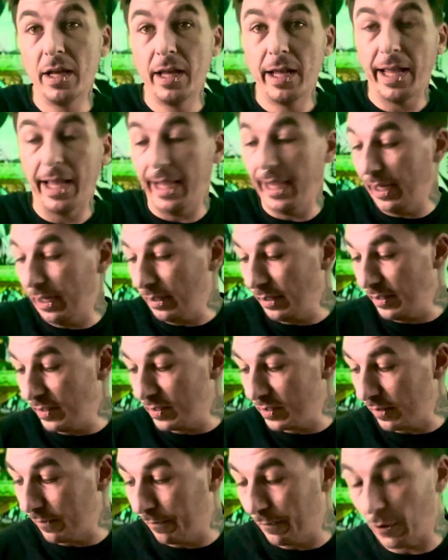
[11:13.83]
hey, at least
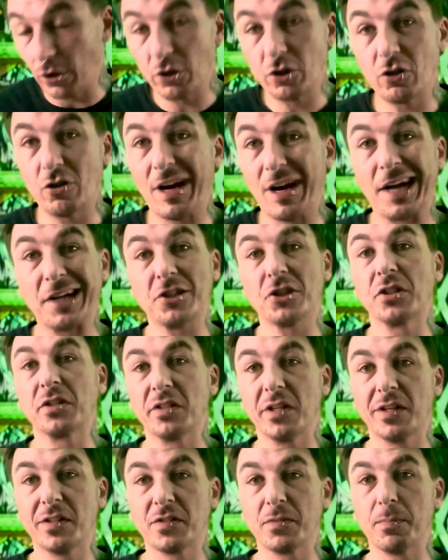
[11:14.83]
the furniture actually
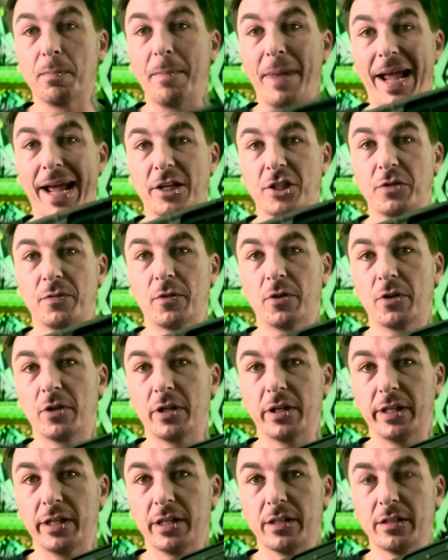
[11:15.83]
does match for
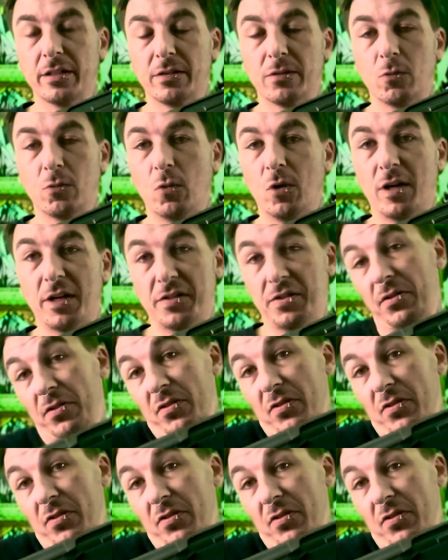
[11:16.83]
a WASR,